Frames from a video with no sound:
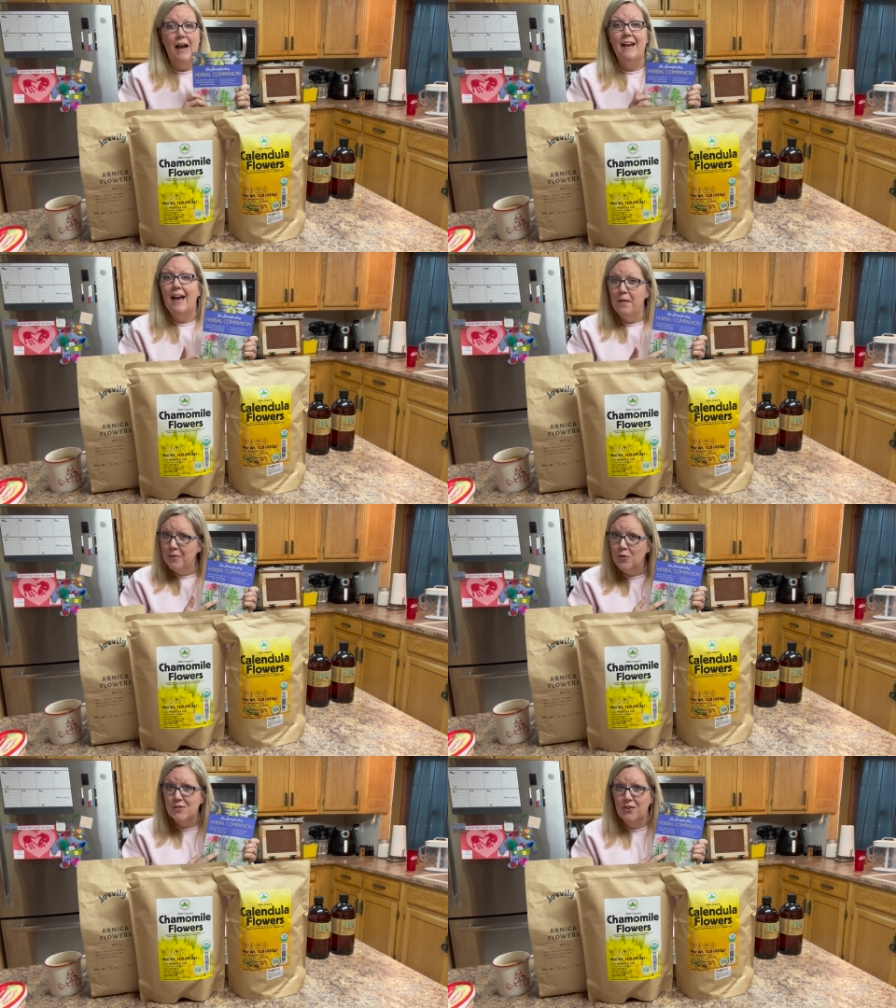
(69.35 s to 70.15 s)
I am
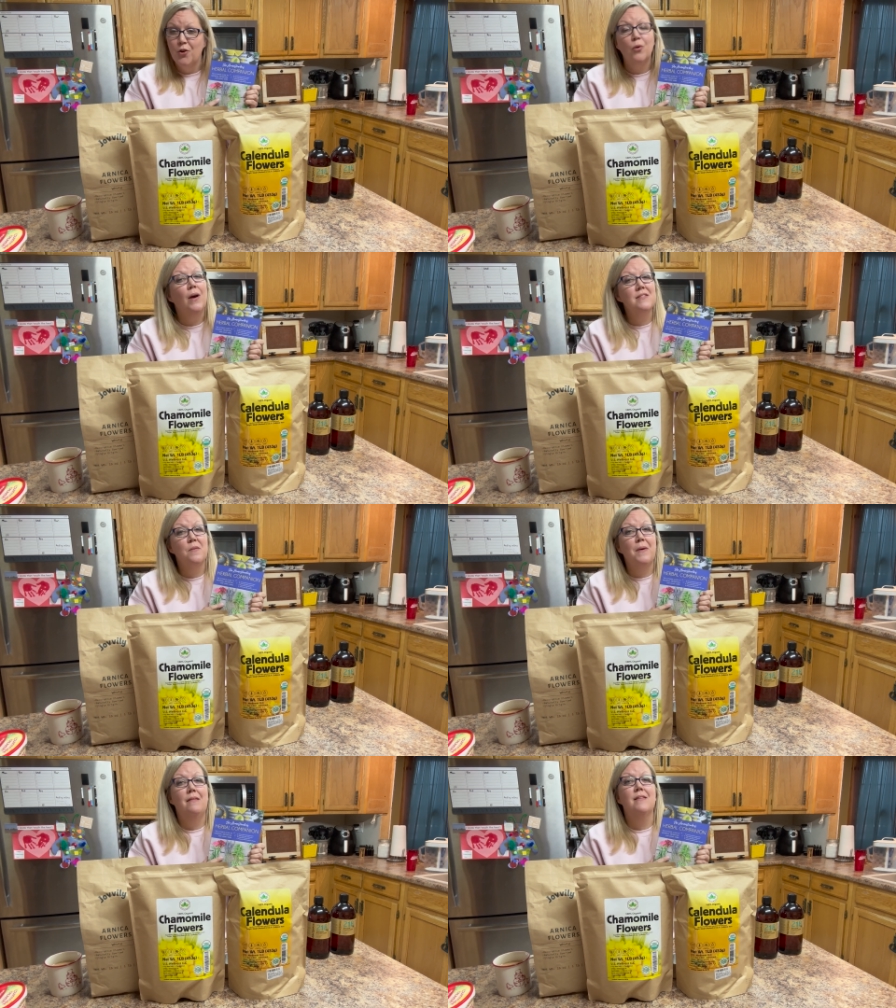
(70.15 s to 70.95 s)
using her
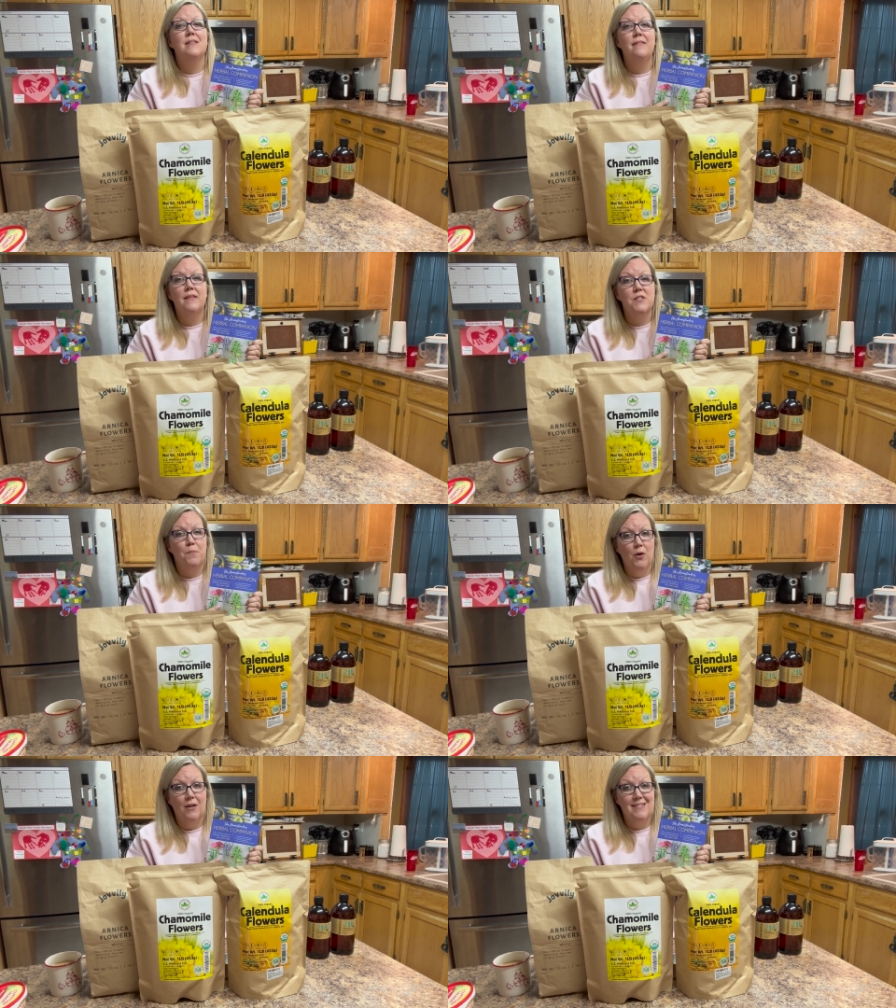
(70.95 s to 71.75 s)
recipe that's in this
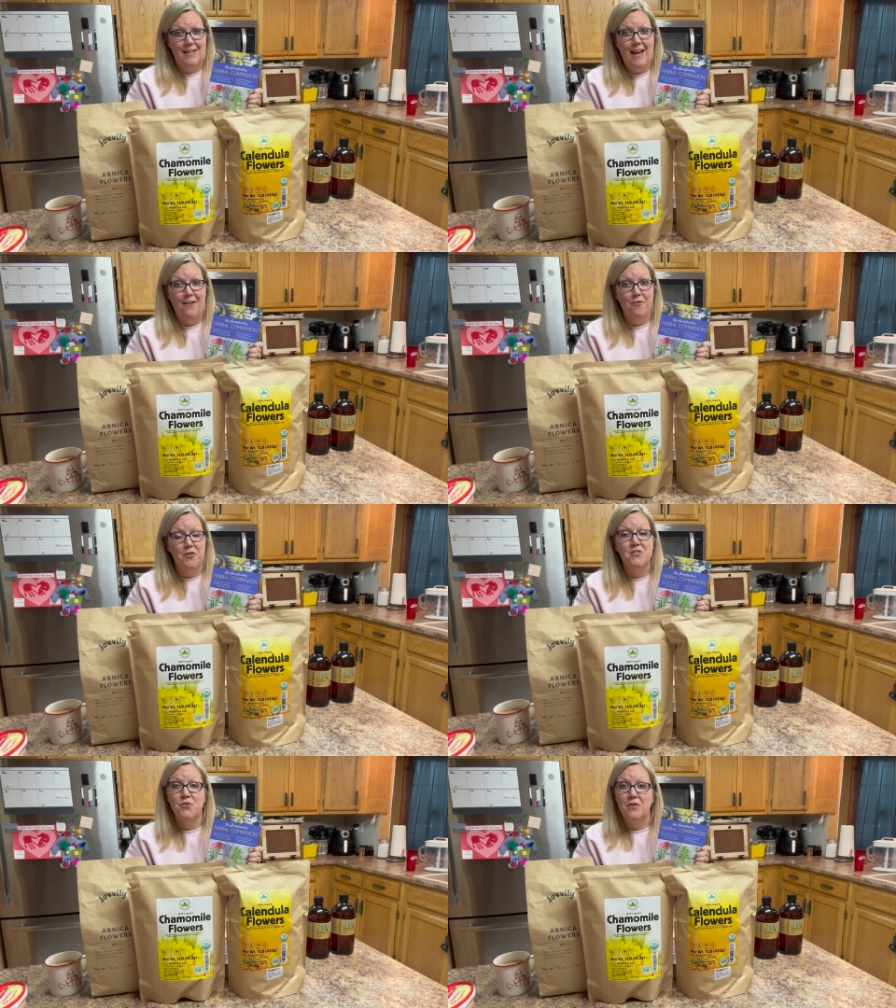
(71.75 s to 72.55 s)
book today for the
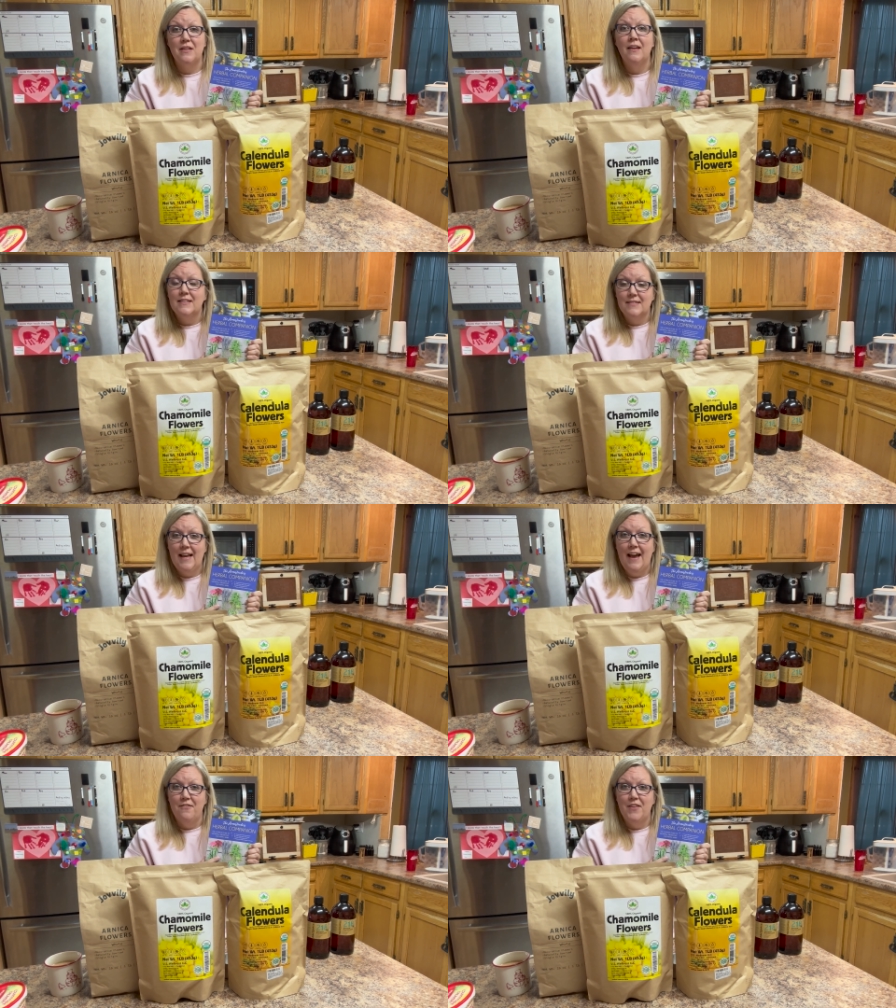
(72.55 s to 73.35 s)
soothing
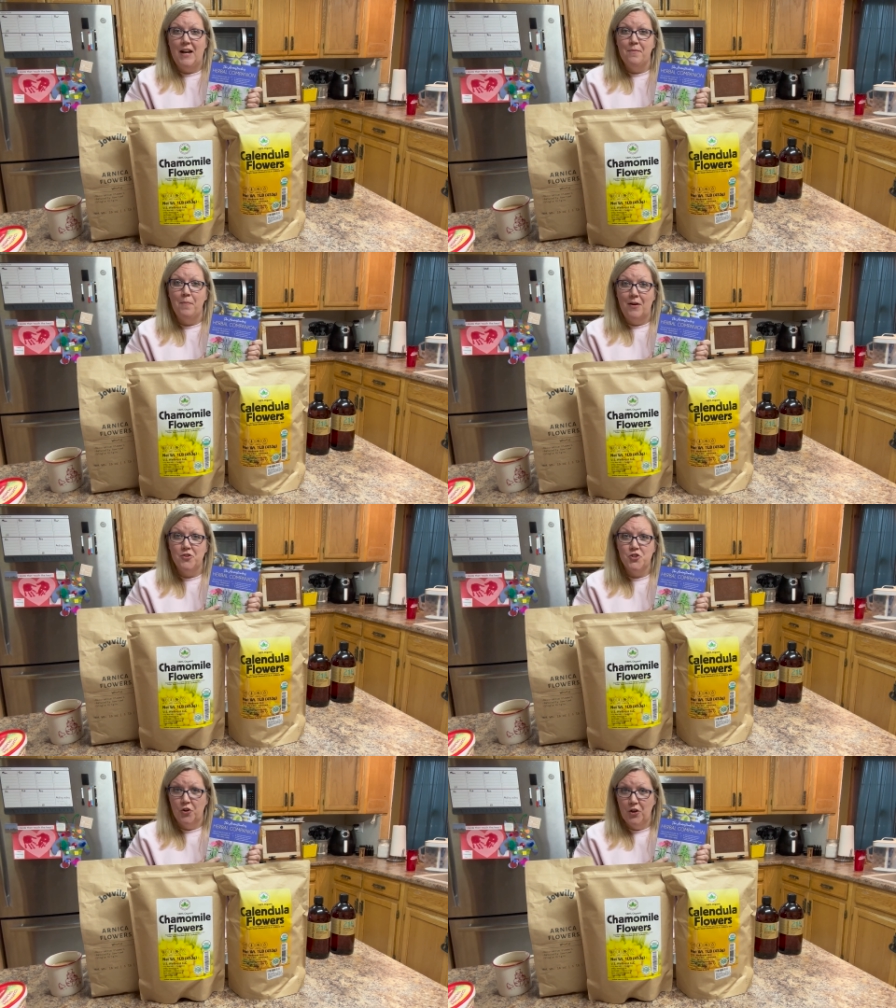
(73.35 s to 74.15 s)
salve that I'm about to
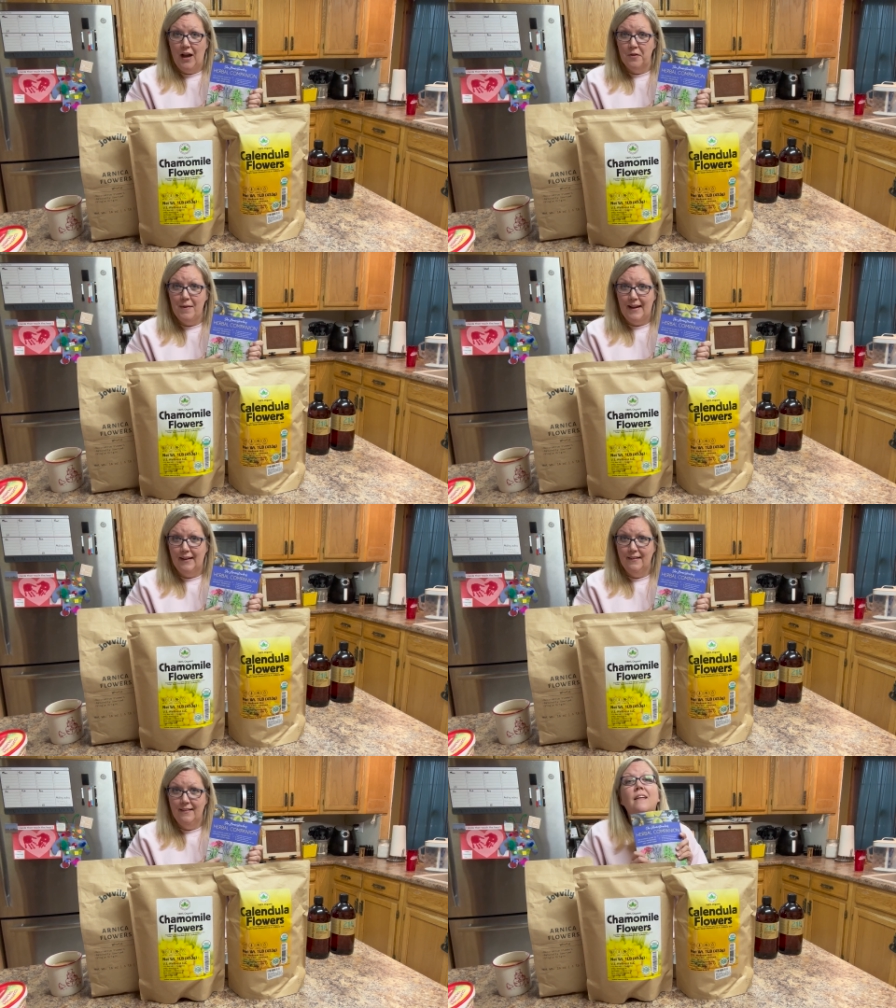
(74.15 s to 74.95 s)
show you how to
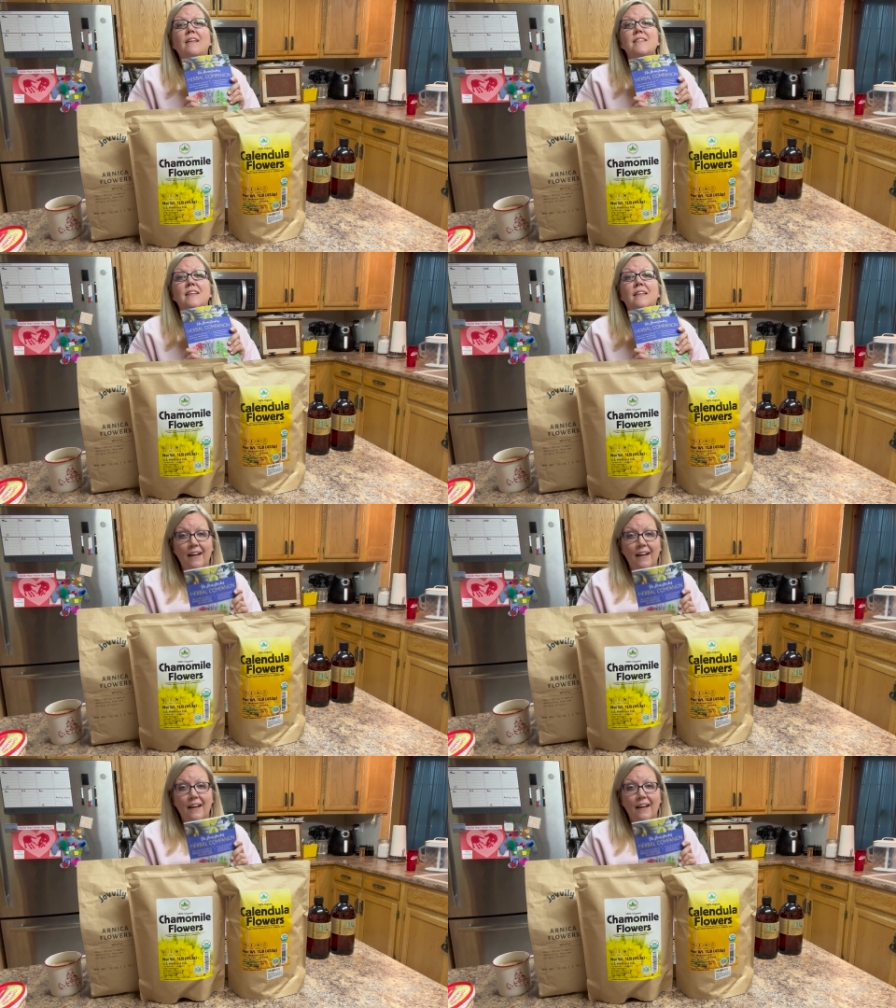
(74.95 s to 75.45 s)
make. It is an